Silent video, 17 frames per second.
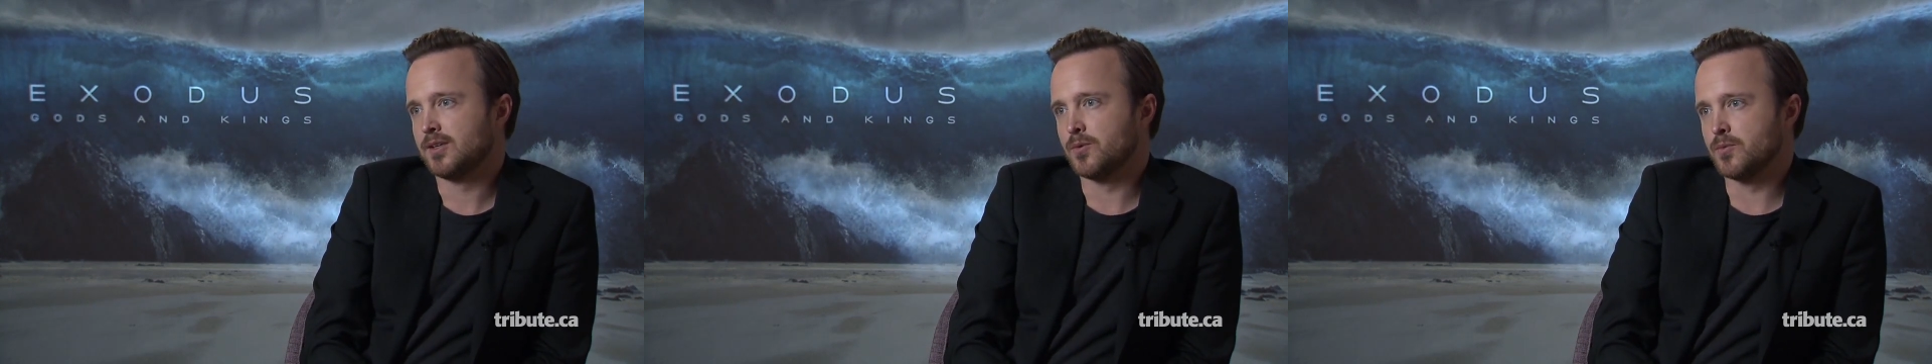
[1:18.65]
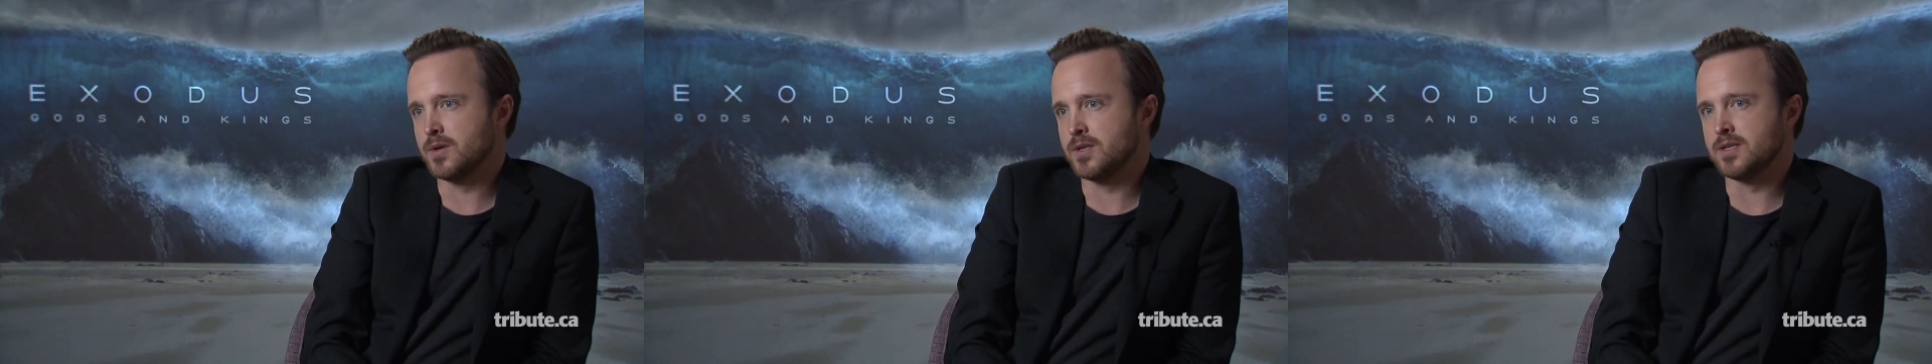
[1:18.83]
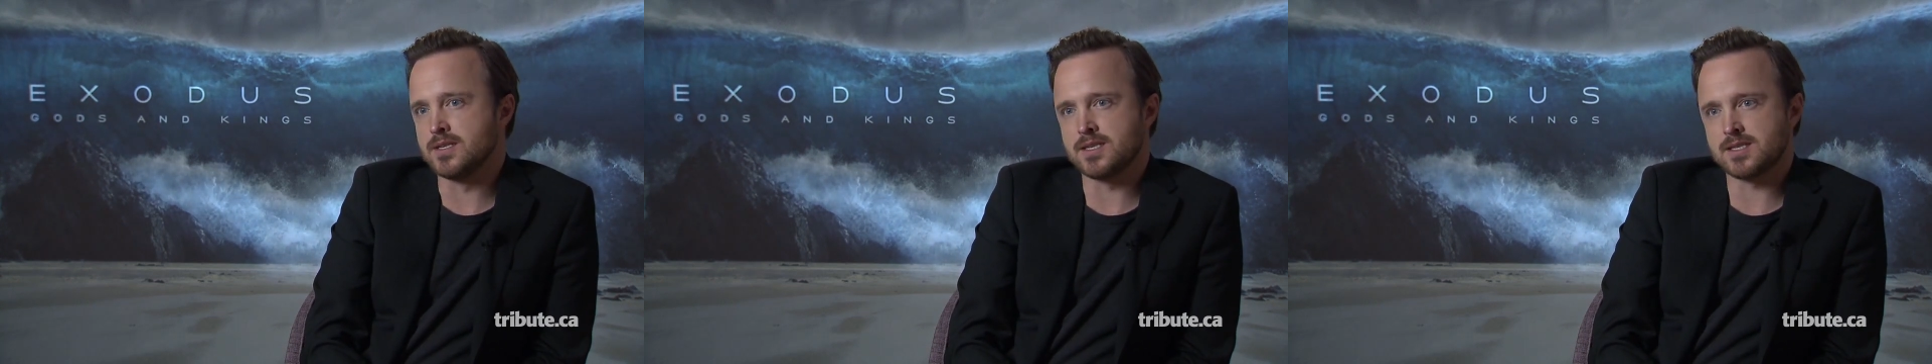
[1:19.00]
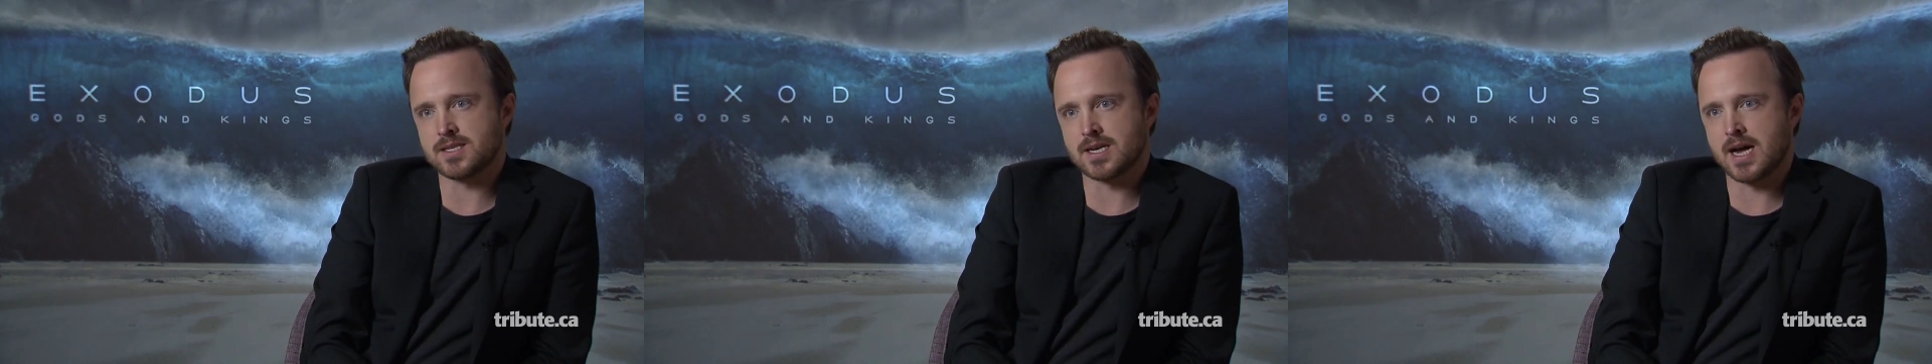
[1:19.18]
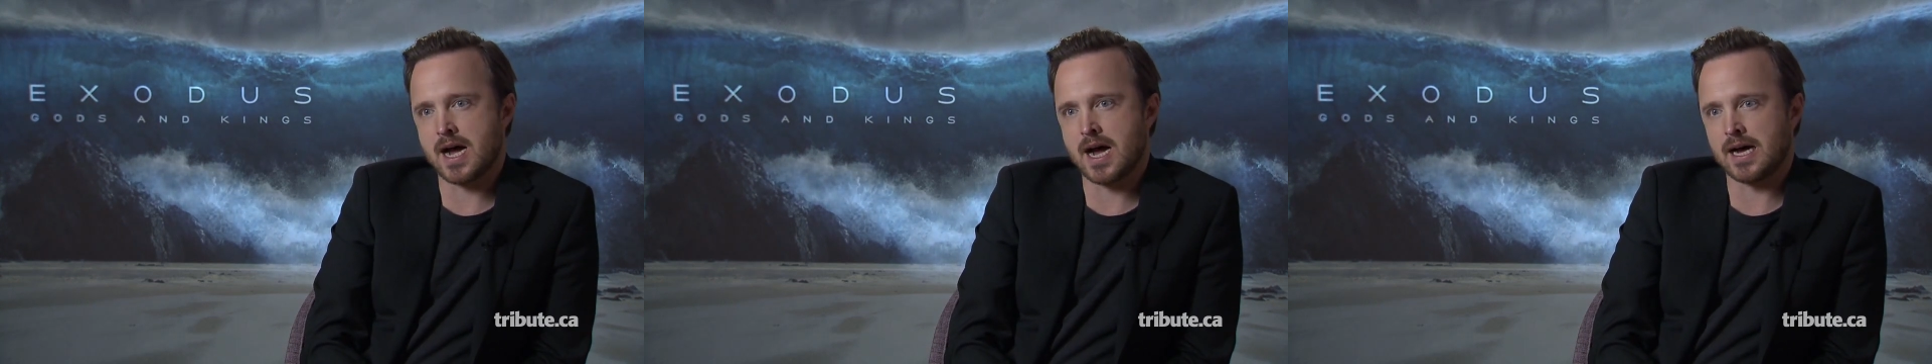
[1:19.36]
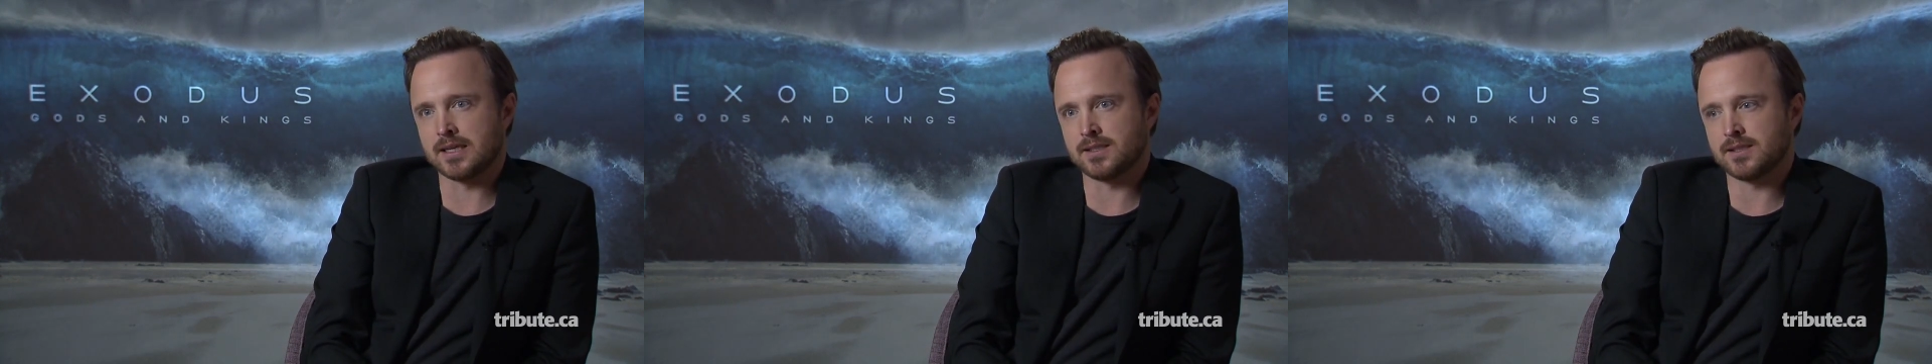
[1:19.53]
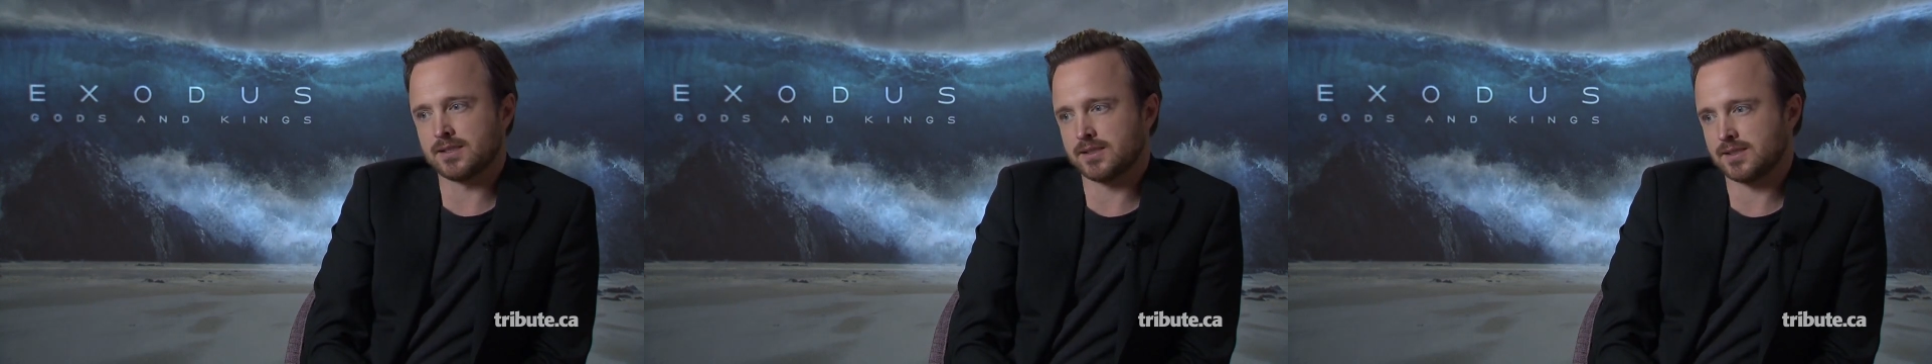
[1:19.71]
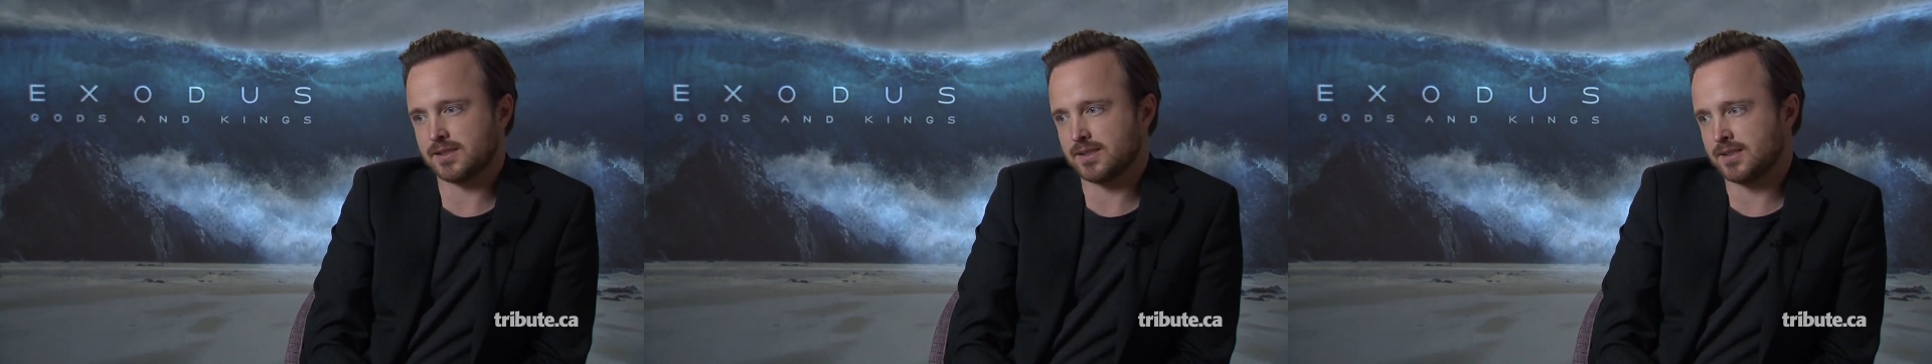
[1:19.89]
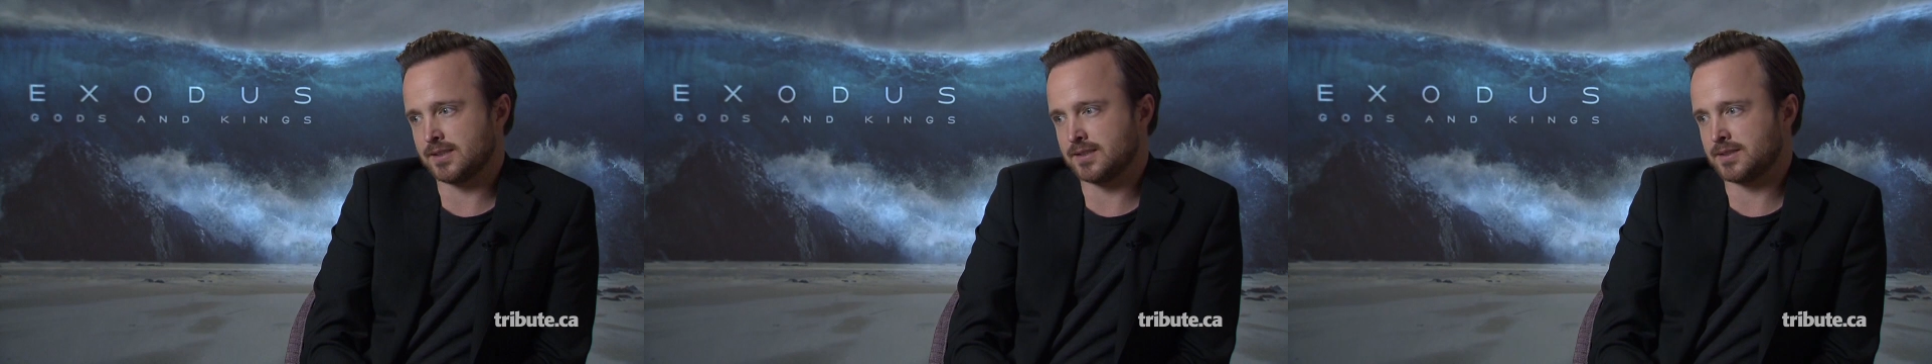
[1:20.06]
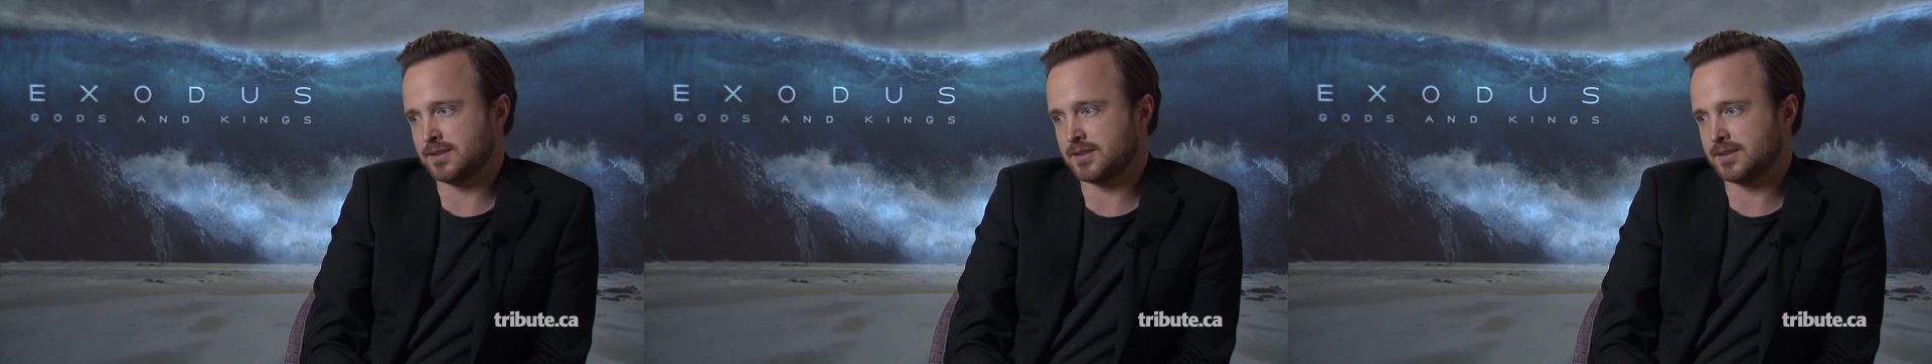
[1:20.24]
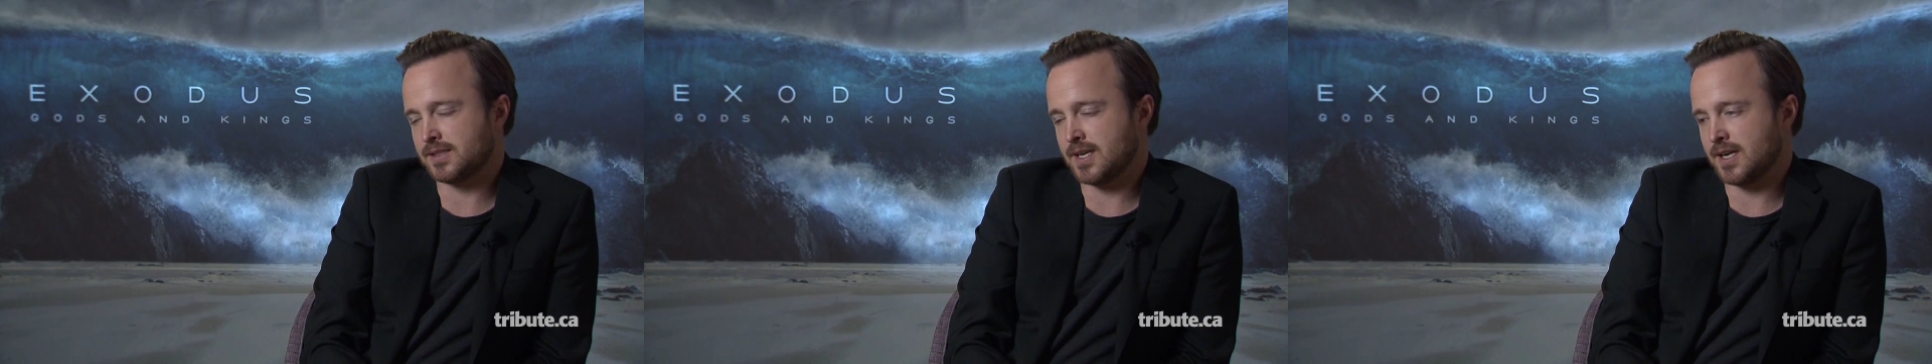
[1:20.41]
Ridley Scott
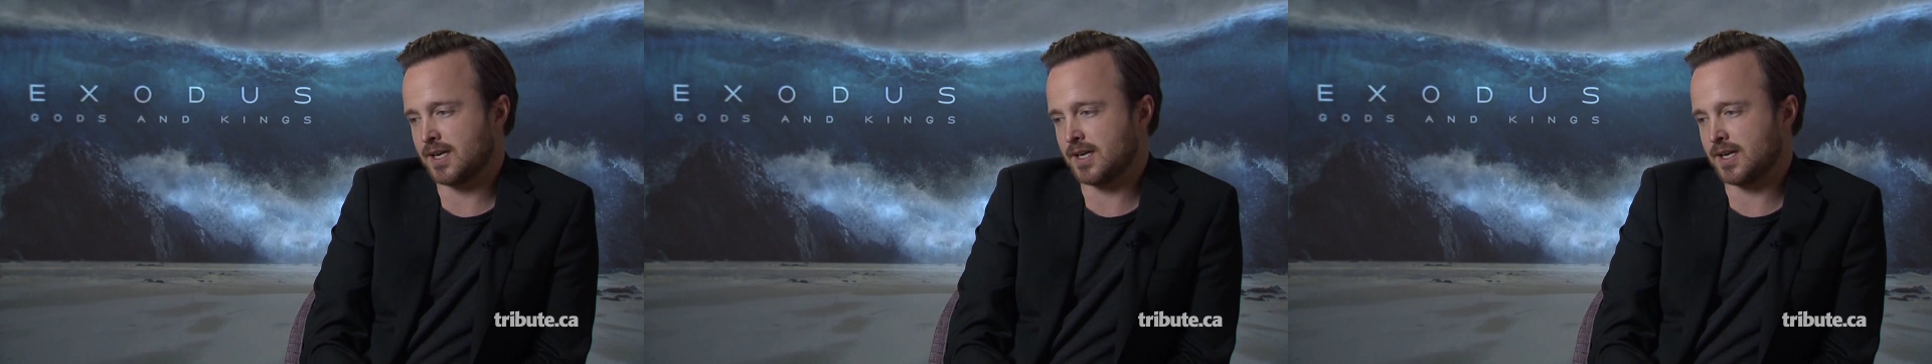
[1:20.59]
is